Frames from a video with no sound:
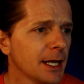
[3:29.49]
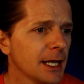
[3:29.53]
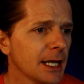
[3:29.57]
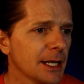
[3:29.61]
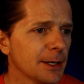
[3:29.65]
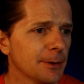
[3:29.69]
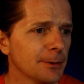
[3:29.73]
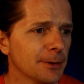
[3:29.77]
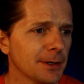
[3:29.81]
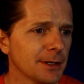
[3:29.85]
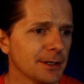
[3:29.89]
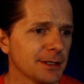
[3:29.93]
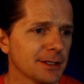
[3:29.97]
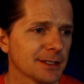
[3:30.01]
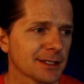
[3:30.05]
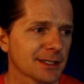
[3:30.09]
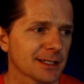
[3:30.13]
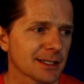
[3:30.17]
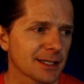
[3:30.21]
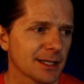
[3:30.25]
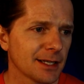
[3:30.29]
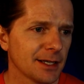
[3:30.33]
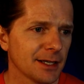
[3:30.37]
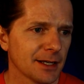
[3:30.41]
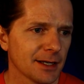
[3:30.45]
It
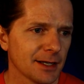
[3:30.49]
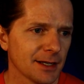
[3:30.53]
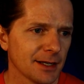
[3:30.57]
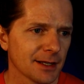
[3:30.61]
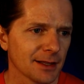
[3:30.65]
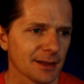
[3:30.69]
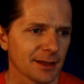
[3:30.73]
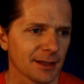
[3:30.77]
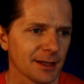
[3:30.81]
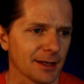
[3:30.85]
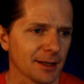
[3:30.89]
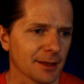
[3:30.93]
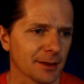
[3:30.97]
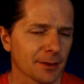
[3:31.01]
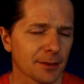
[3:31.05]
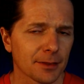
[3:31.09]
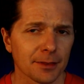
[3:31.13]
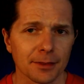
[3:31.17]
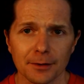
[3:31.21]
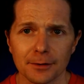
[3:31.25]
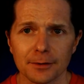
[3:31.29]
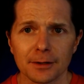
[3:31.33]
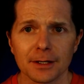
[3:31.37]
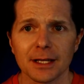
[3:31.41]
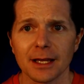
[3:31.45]
was like
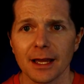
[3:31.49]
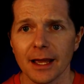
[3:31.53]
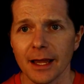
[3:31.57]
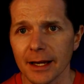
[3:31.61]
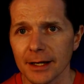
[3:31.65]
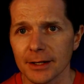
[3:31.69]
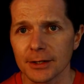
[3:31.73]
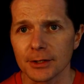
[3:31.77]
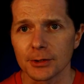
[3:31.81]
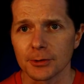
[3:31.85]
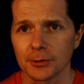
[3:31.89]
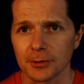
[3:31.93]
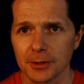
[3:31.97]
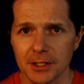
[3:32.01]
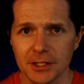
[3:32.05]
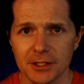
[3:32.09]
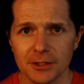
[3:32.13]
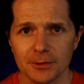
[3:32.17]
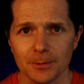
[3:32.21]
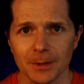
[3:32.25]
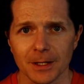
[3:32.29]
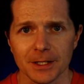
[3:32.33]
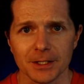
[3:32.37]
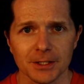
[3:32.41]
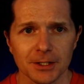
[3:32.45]
38
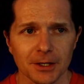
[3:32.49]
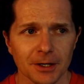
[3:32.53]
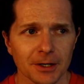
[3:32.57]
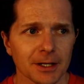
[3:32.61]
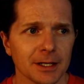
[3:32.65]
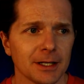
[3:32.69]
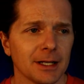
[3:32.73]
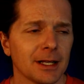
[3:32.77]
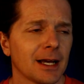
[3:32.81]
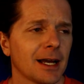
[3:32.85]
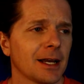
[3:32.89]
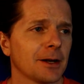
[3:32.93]
degrees when I started.